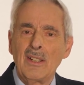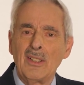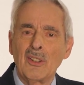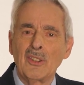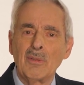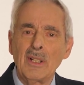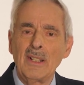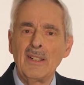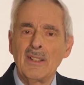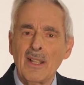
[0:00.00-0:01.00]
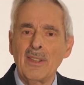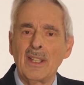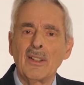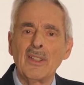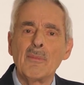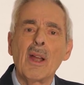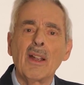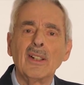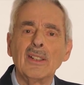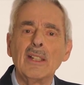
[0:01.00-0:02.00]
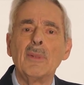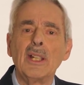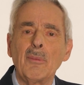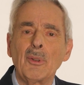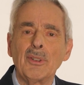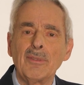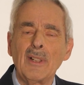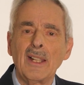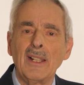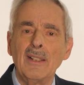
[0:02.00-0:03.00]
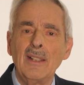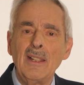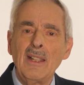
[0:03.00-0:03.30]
there's really nothing on the market they've been able to find